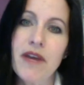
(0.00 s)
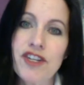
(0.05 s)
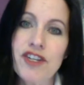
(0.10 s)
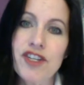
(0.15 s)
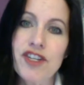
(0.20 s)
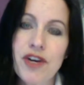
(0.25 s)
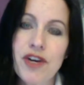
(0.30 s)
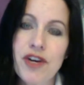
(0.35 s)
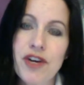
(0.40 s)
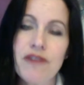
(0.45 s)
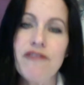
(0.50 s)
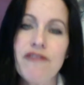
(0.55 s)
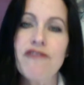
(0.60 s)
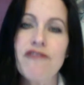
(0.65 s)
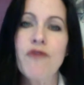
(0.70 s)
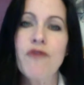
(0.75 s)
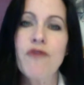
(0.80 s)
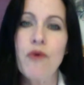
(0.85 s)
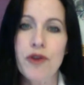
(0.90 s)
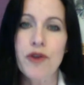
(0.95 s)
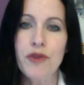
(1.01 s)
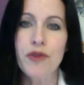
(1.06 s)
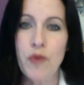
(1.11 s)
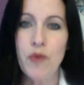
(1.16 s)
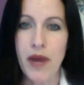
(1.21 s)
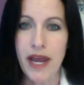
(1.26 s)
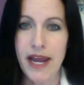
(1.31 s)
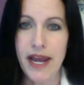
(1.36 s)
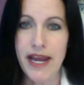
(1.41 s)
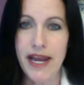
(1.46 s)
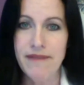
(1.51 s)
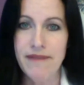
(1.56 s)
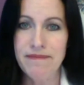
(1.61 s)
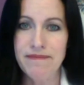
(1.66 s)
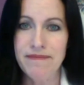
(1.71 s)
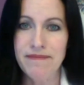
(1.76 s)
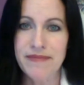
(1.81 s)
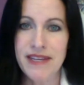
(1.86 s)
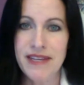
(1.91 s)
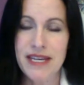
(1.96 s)
to share a 4th way.
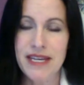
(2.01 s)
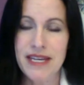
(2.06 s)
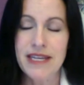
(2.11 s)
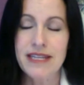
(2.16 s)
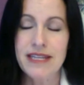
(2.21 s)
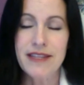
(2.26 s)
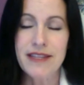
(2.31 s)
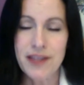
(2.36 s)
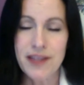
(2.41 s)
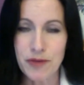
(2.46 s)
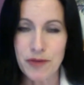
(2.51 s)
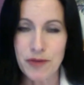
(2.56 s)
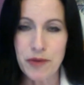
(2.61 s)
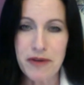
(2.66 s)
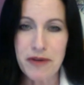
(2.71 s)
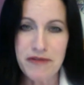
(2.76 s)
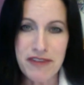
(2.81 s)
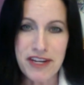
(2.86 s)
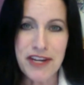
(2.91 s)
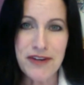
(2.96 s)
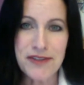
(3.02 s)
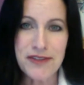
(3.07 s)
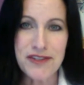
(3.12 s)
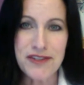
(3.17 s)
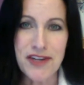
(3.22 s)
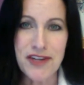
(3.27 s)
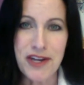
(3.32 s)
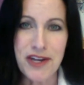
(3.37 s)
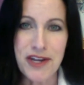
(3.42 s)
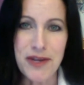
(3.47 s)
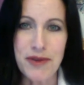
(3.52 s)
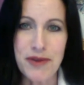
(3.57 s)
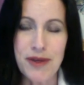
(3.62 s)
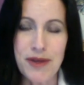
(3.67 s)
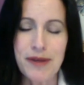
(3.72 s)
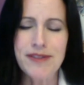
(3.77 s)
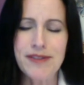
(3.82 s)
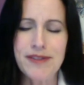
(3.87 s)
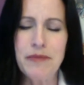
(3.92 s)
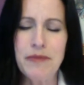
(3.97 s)
The 3 videos taught you
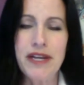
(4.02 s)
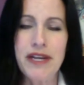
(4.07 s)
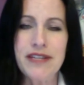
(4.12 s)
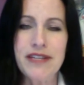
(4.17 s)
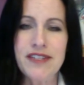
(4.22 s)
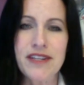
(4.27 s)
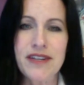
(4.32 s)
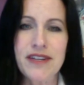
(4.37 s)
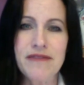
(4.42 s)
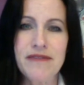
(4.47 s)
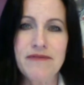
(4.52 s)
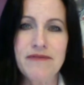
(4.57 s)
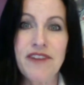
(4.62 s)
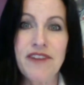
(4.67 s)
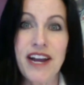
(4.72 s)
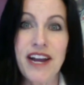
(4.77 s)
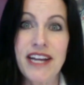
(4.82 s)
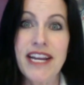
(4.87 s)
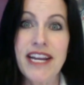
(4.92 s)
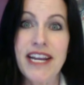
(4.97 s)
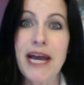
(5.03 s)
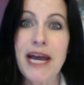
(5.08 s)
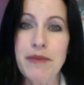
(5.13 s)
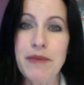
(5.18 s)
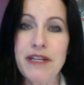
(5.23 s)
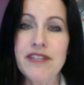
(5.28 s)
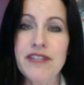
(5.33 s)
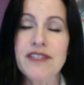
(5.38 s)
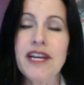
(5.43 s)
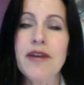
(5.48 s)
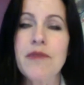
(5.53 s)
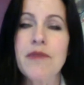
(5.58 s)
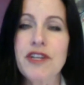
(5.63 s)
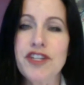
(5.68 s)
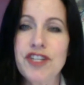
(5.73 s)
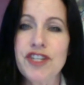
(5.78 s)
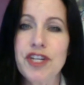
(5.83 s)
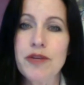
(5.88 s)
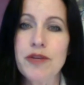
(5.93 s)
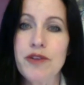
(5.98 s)
some ways to find happiness. I
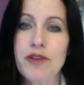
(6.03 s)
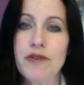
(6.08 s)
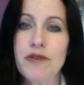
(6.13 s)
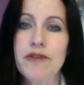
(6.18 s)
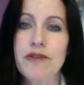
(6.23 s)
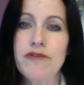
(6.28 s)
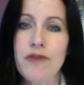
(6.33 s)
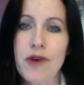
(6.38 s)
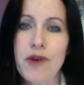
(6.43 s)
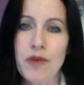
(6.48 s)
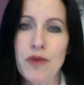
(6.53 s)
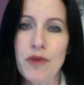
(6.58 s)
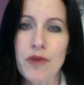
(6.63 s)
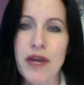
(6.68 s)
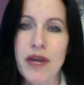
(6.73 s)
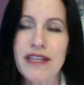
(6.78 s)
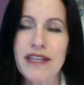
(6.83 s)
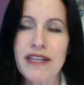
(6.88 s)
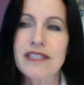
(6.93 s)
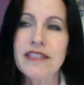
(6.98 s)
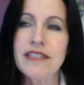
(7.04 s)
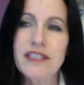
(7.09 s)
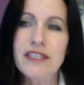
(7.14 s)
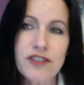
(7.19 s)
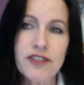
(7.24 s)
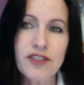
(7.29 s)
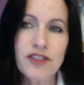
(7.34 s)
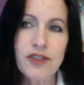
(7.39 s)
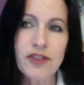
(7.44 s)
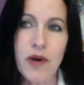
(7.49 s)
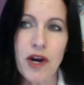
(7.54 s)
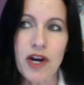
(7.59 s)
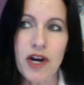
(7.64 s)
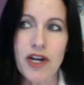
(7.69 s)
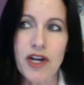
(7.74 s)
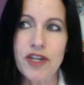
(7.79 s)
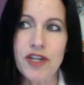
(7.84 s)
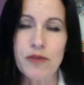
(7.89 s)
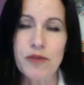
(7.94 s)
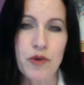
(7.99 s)
want to share with you a 4th way that's a little too
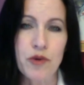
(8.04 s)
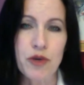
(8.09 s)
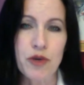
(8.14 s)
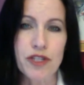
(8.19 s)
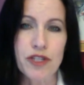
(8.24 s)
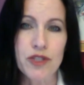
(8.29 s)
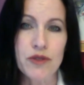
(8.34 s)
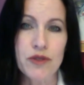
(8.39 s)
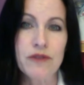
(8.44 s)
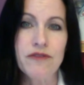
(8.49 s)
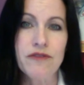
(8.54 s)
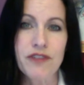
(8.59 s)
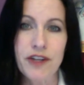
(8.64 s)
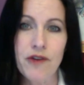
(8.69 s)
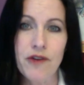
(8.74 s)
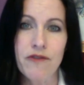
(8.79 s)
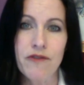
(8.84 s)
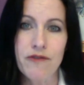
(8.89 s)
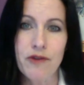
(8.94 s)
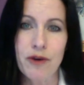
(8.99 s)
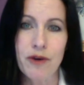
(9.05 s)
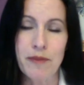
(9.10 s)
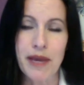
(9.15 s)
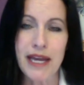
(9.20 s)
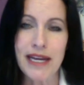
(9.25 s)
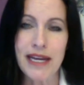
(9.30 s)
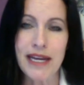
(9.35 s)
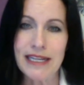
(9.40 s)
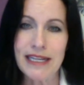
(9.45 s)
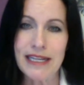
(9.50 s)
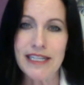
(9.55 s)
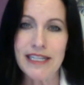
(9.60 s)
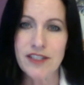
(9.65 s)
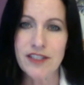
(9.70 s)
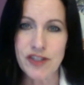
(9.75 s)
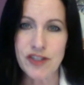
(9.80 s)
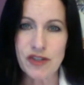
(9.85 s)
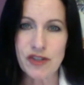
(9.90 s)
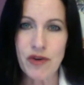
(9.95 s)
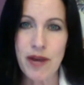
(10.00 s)
hard to put into a video format. I need to
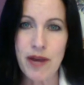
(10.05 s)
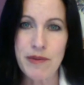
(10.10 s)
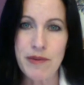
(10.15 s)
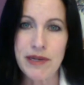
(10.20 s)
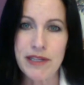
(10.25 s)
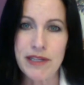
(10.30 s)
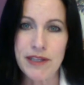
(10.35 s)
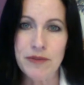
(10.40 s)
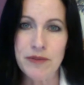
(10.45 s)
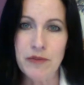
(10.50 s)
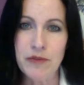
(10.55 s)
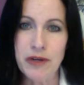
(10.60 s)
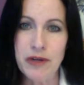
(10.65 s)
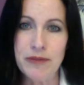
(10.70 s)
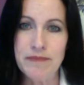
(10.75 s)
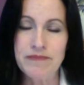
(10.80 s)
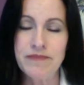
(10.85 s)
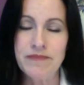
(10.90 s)
describe it a little more.